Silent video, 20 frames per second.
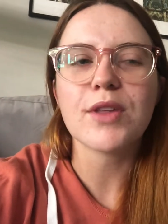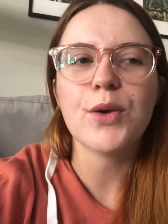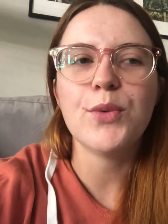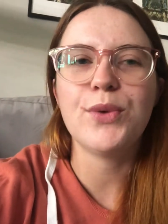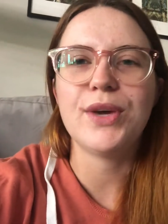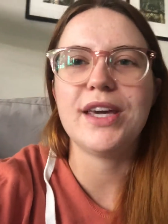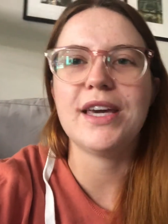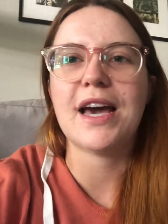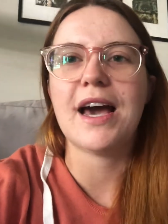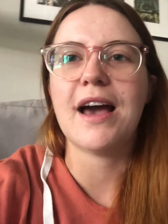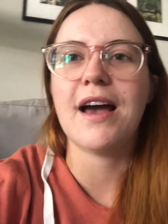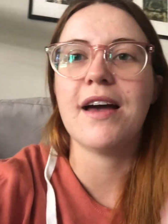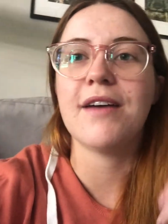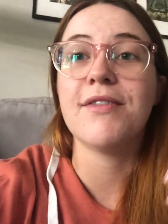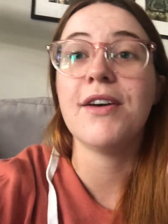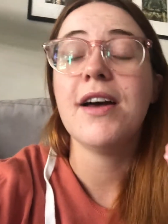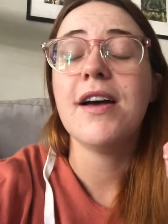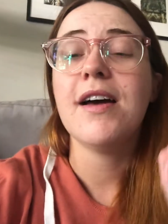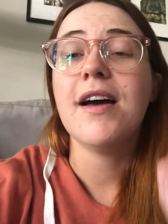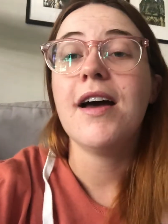We have
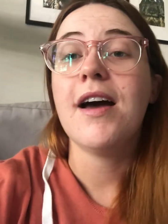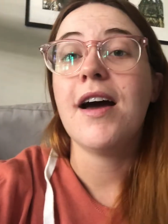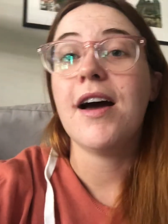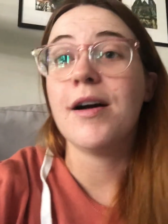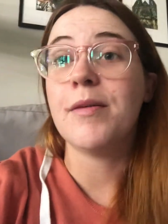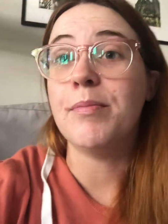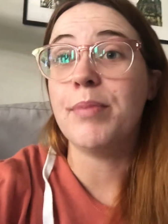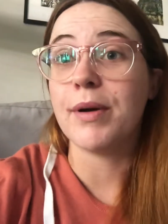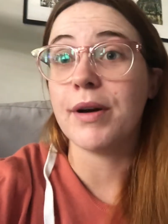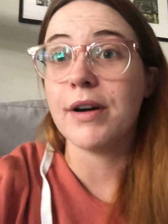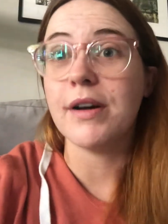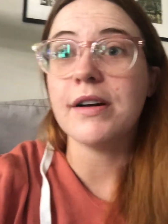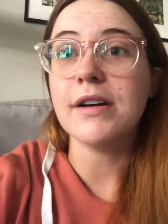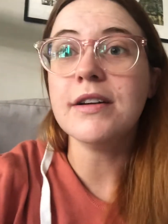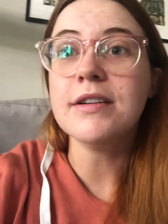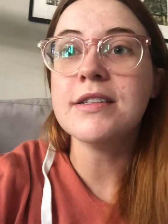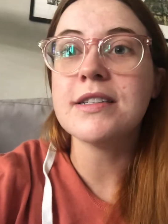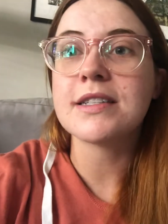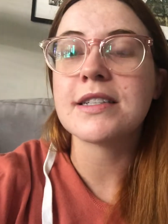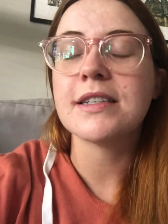a
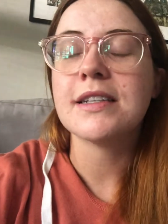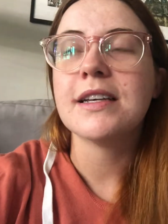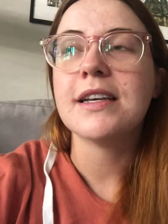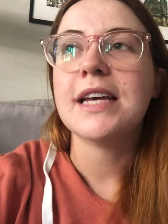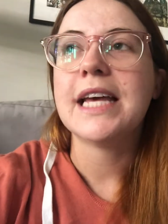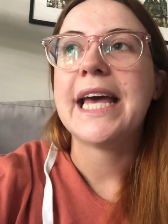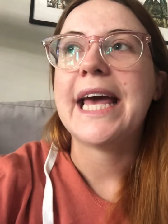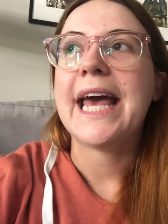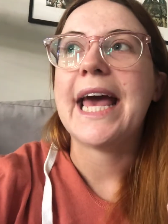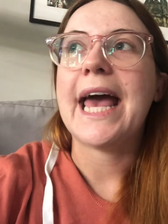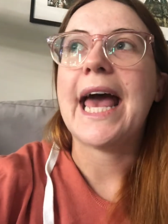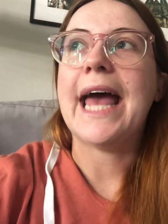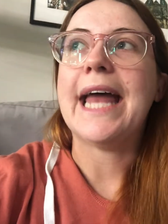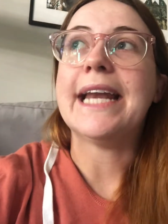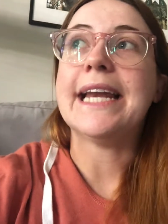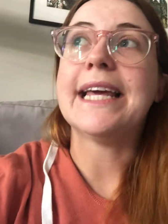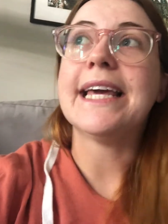bird, an